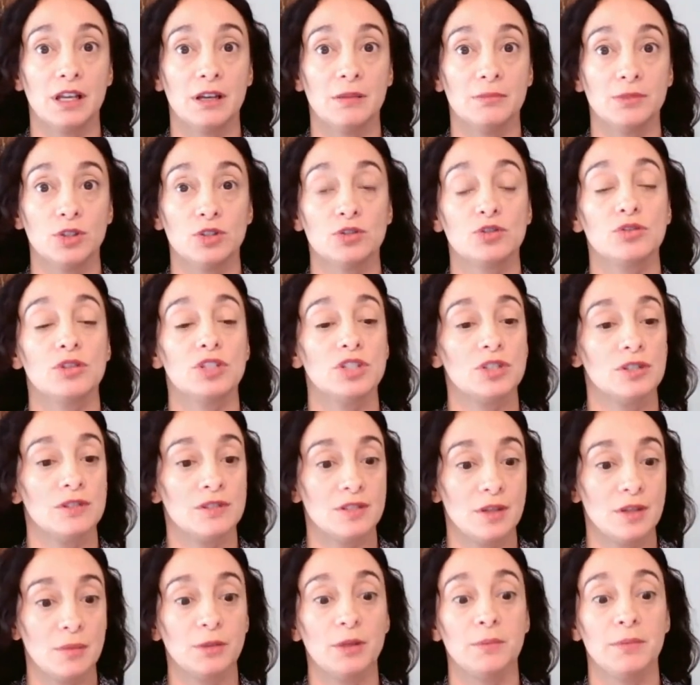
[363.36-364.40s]
nutrition
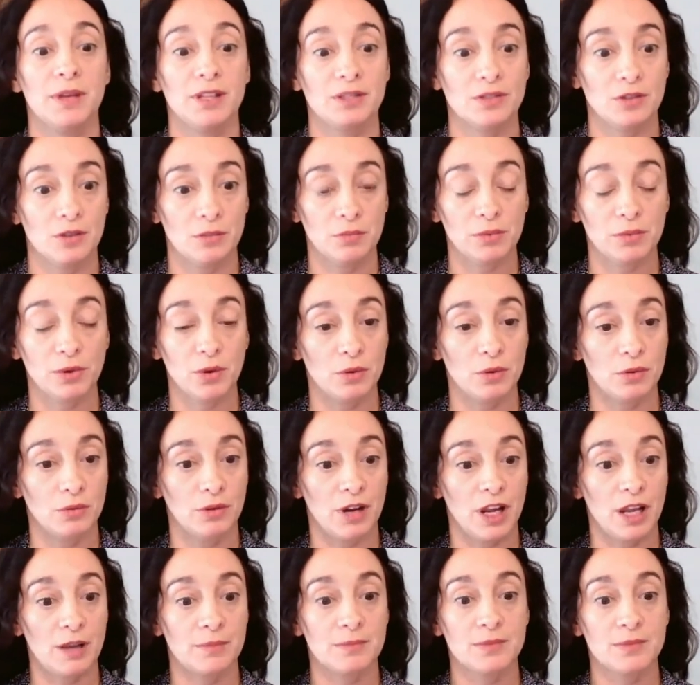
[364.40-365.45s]
supplemental
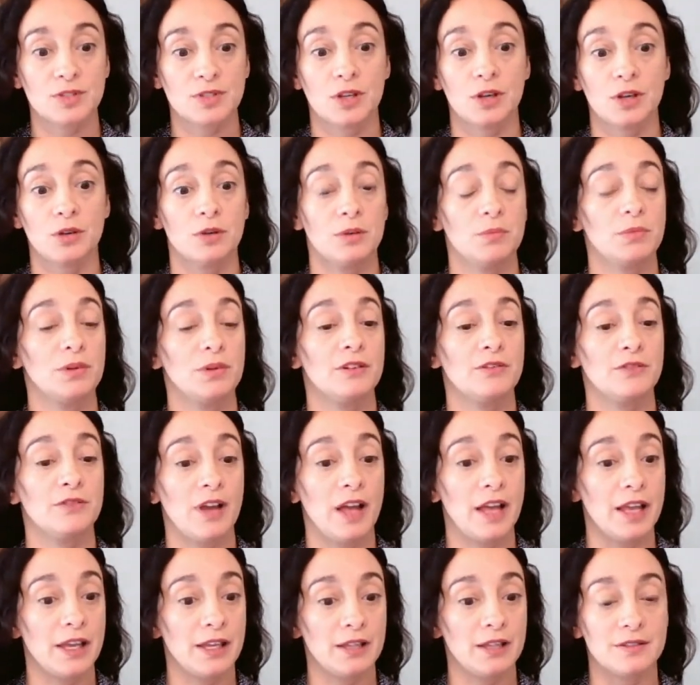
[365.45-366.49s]
program. So it
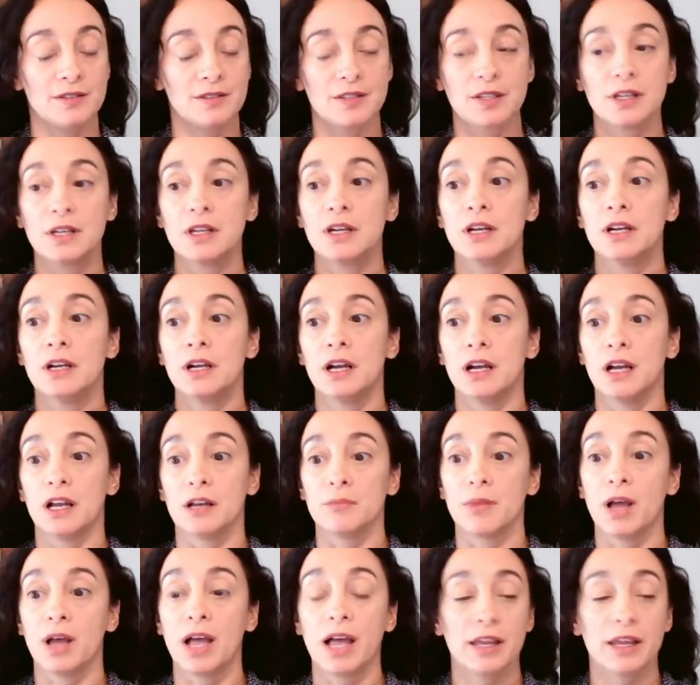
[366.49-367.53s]
provides
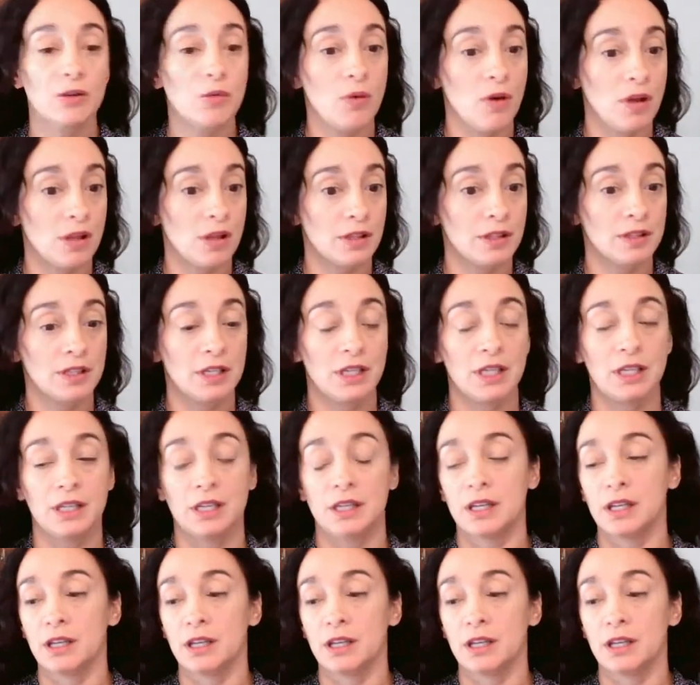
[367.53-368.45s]
high quality